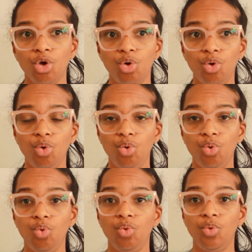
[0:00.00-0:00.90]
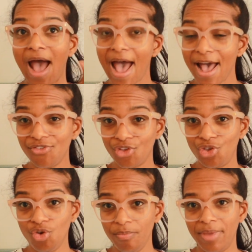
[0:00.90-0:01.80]
who, as a
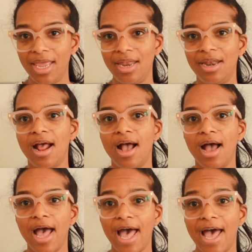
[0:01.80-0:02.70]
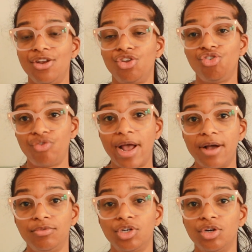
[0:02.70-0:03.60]
human, had
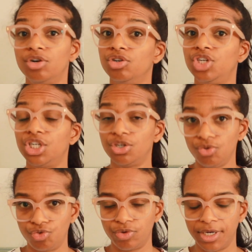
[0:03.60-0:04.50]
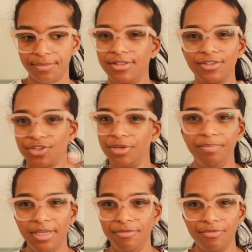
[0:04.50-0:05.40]
drowned her children. This could
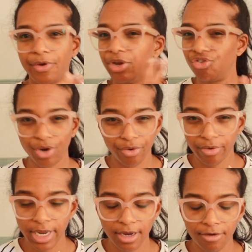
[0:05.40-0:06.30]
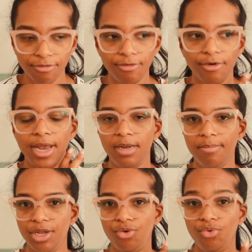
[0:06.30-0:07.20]
be very triggering for
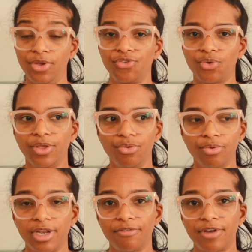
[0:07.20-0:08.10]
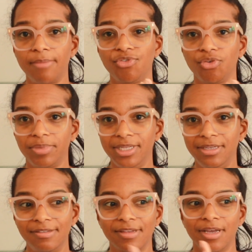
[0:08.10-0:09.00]
anybody who is going through a tough time, so
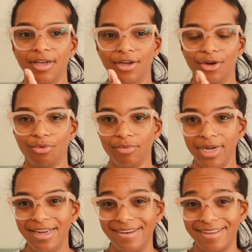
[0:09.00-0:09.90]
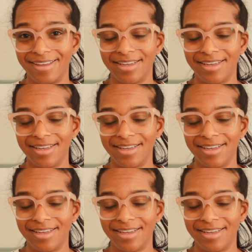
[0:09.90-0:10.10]
please read